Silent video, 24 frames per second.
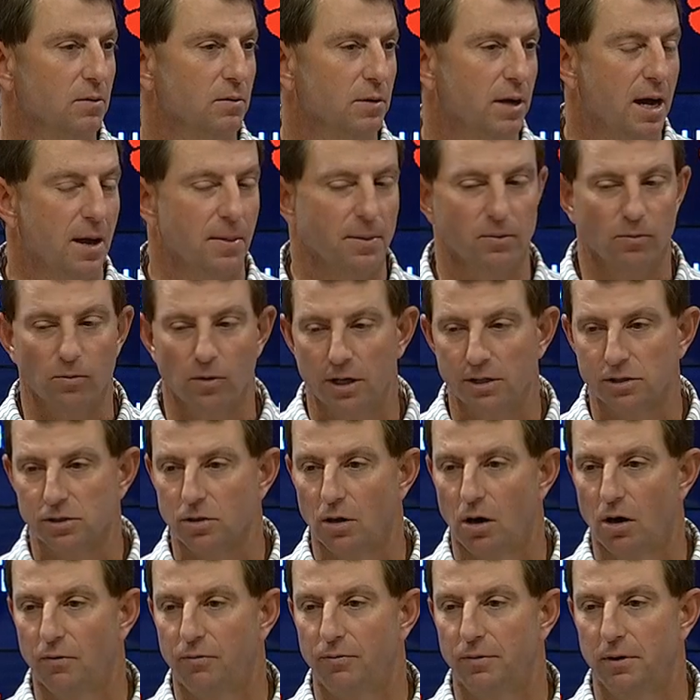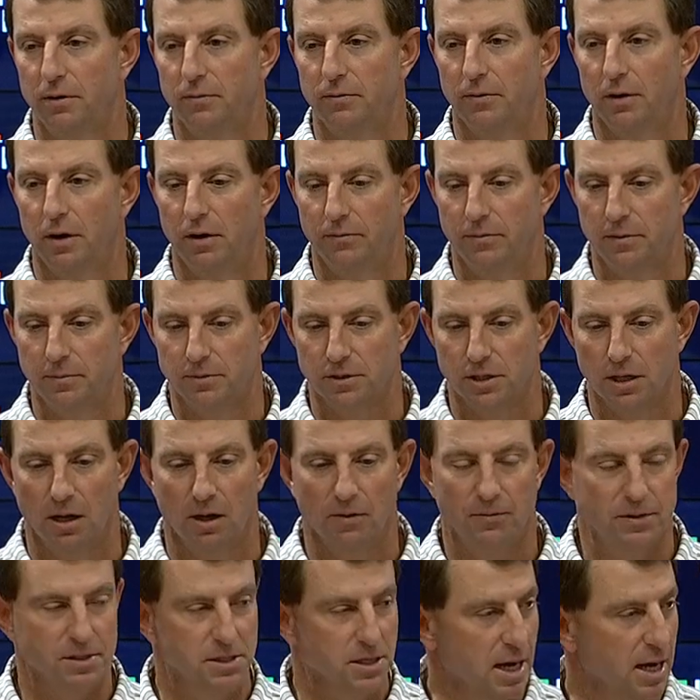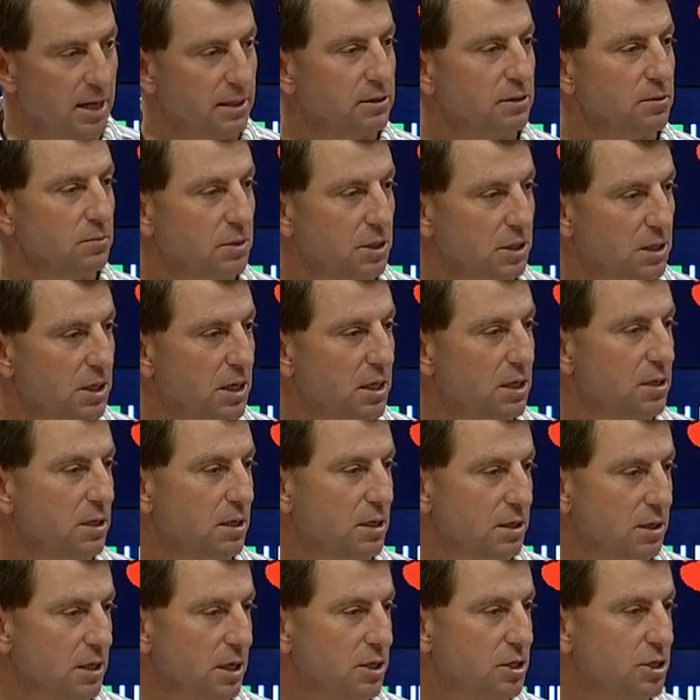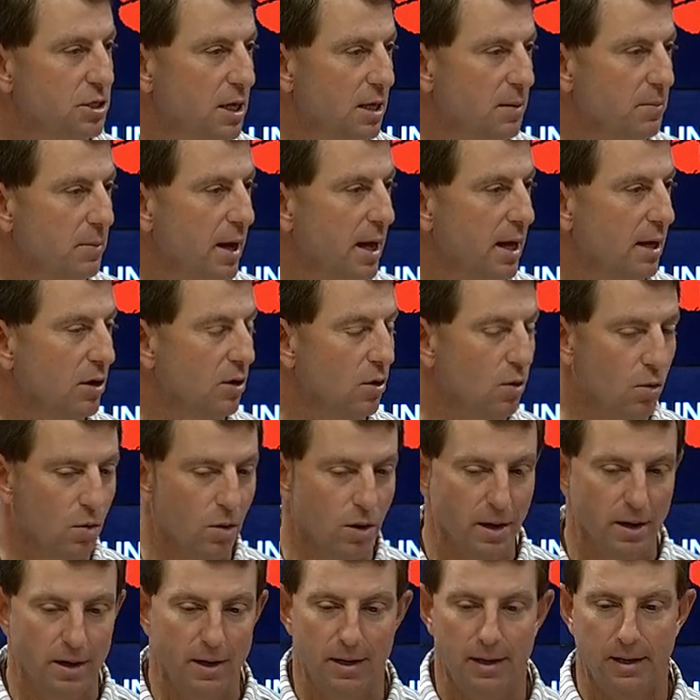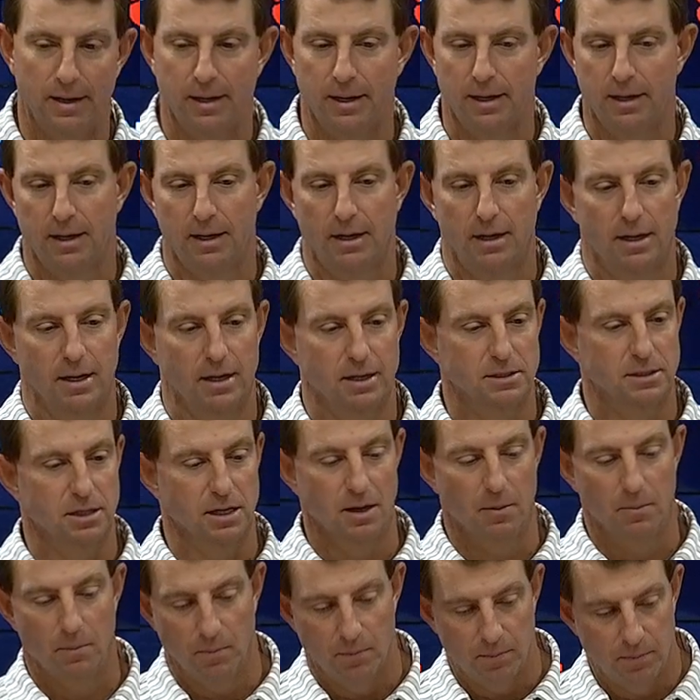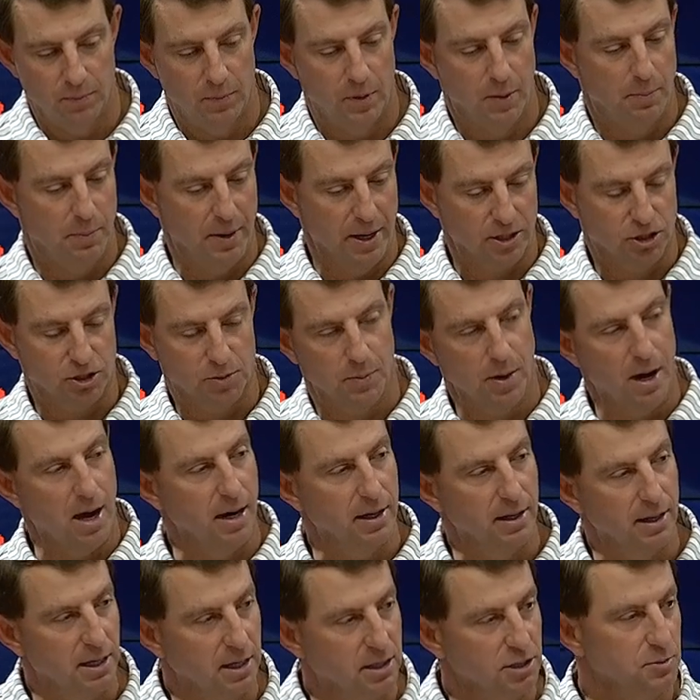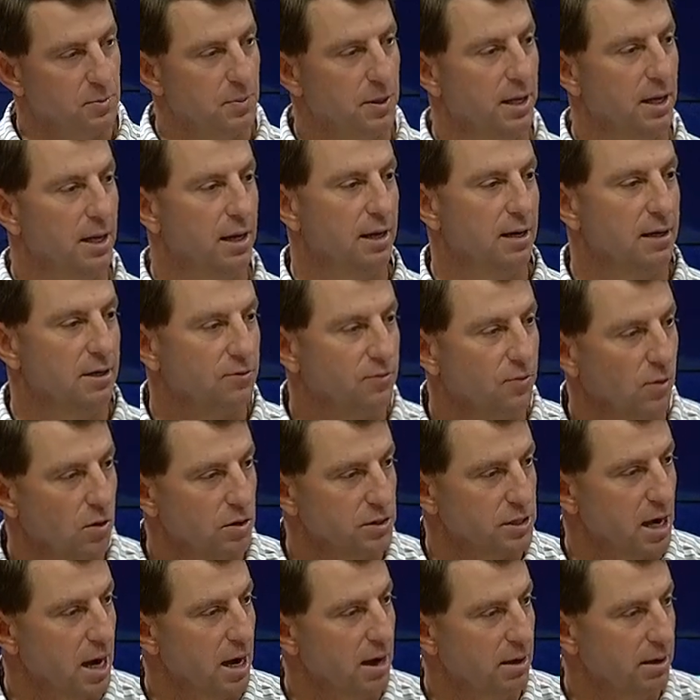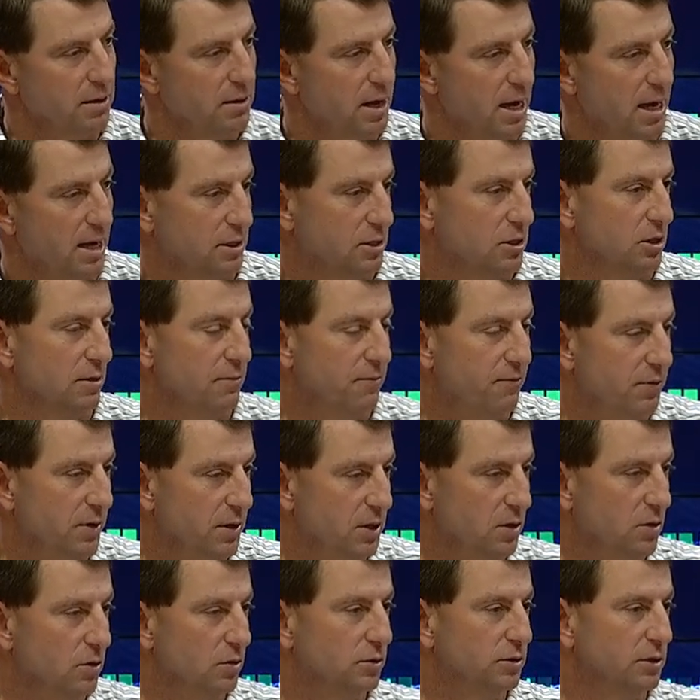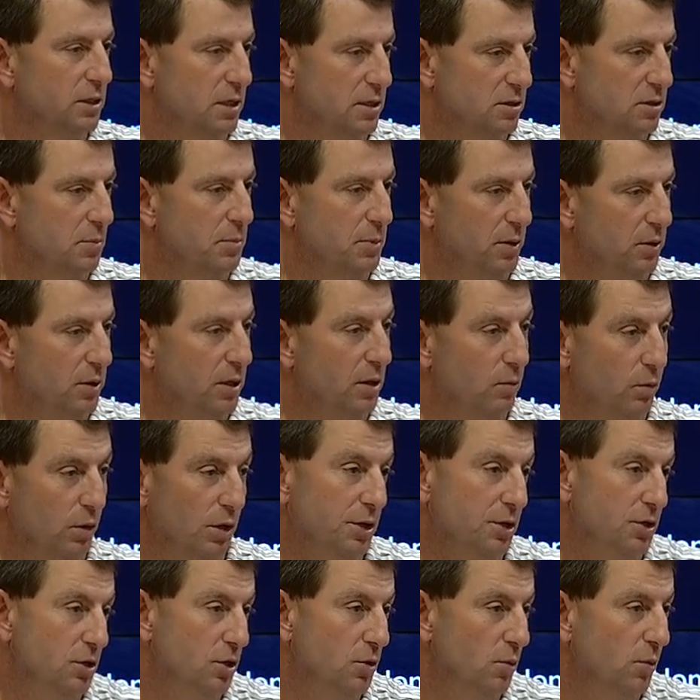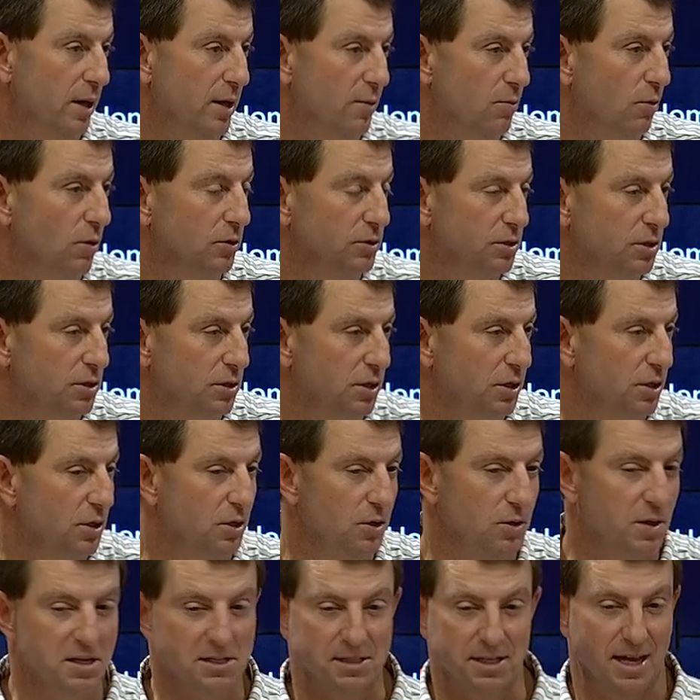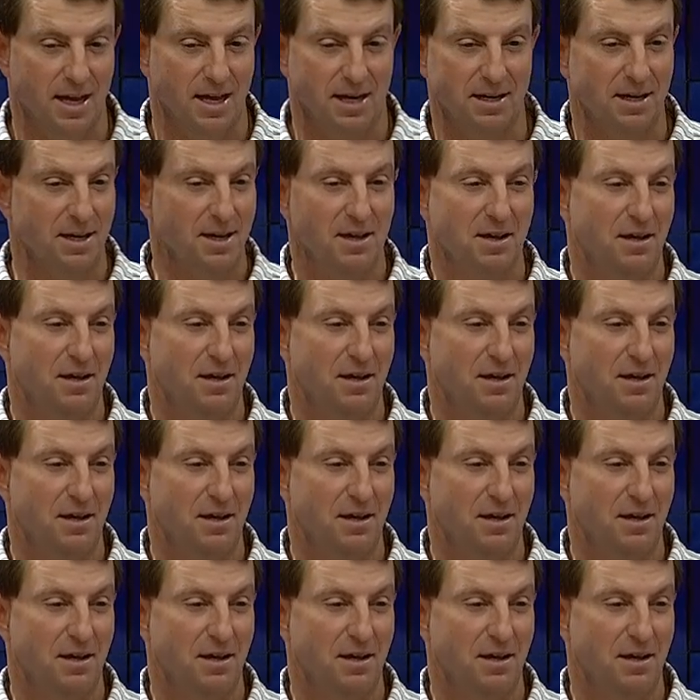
know, gotten the rust off of himself. He's gotten some conditioning back going. He's in the best spot that he's been as far as how he actually feels and his ability to really do what he wants to do. He's been